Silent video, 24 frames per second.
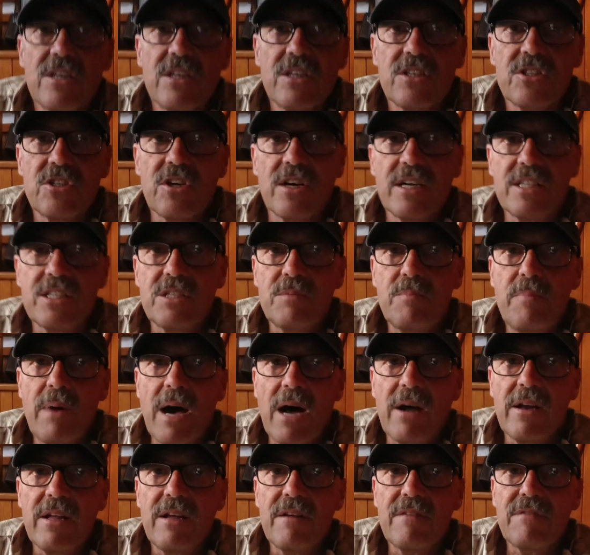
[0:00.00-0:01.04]
So that's
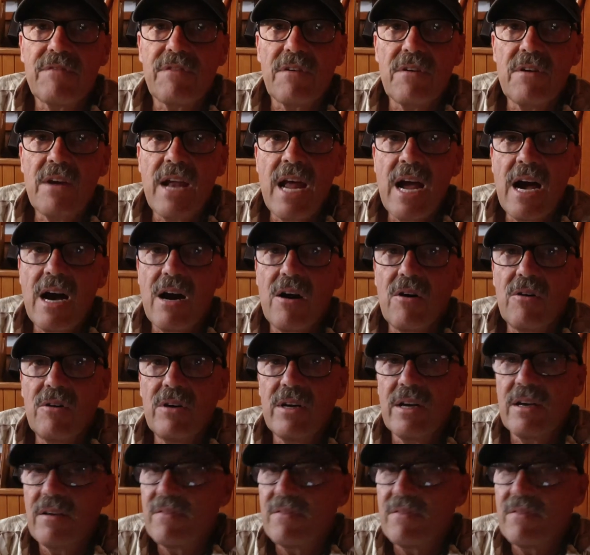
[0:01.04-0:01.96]
about it for now.